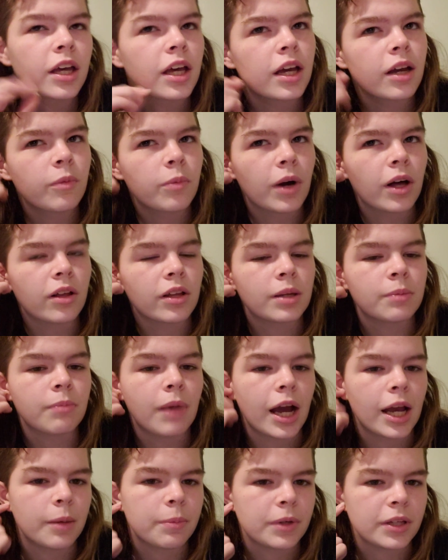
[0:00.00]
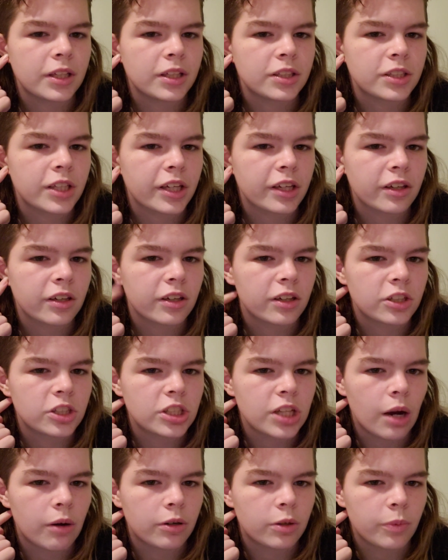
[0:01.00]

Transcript: Well, in my opinion, taking a good shower to